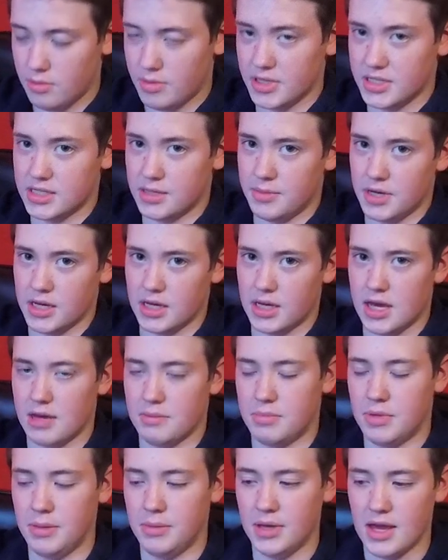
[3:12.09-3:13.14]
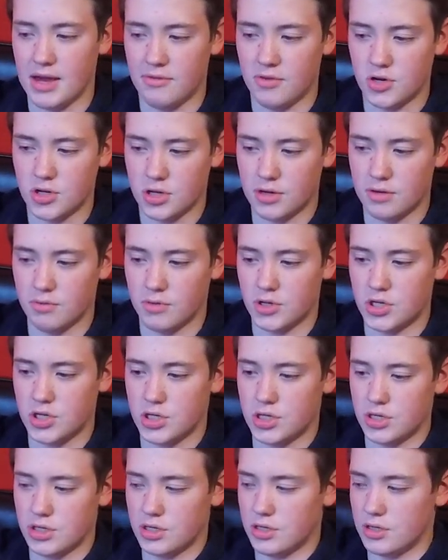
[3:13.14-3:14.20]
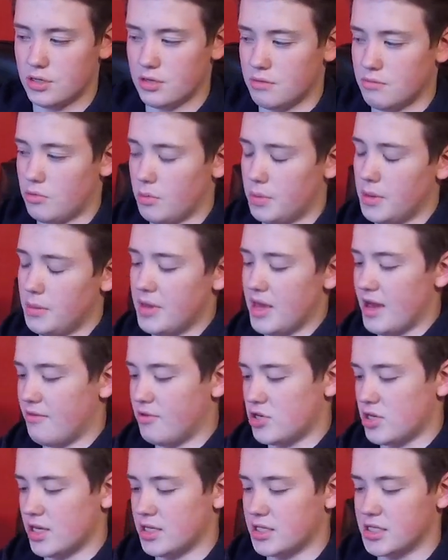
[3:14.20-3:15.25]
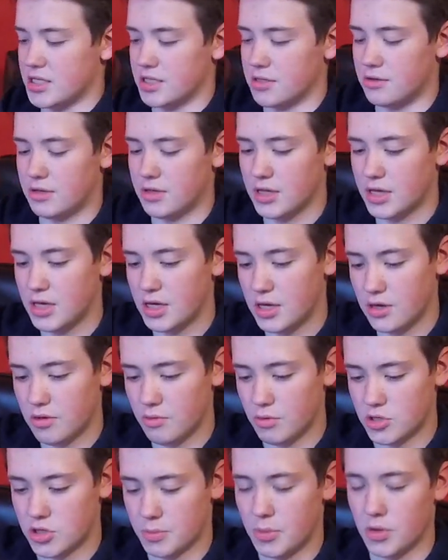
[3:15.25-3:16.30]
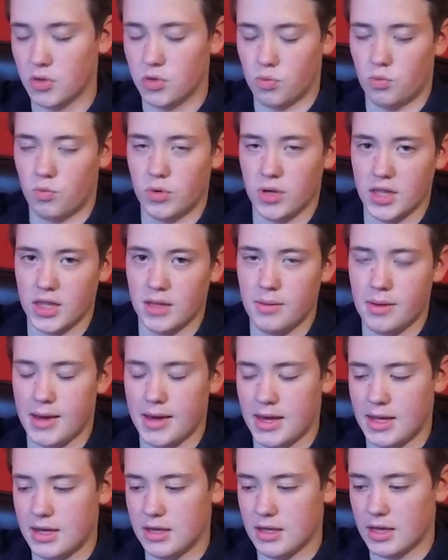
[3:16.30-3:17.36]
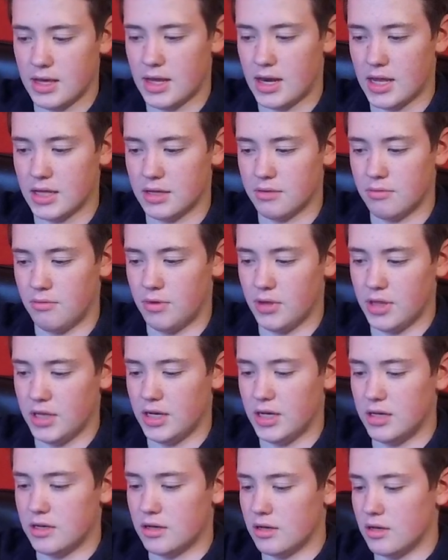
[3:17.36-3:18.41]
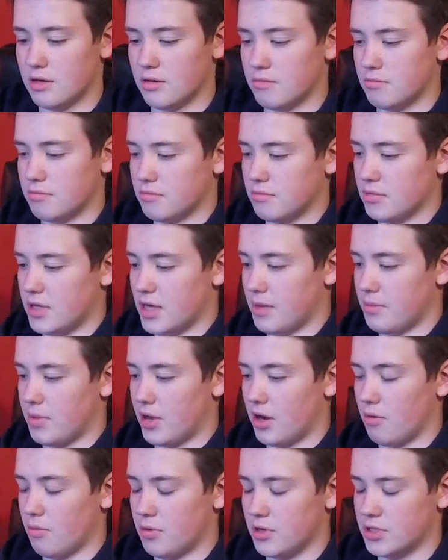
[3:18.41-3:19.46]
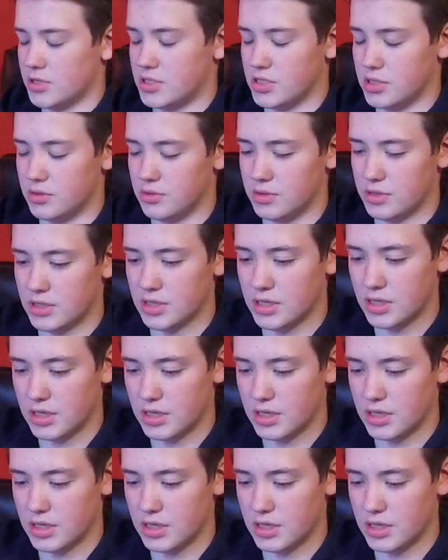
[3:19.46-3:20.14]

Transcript: I set my PB average on, PB average and single, which are both really bad, and I really need to get better ones soon.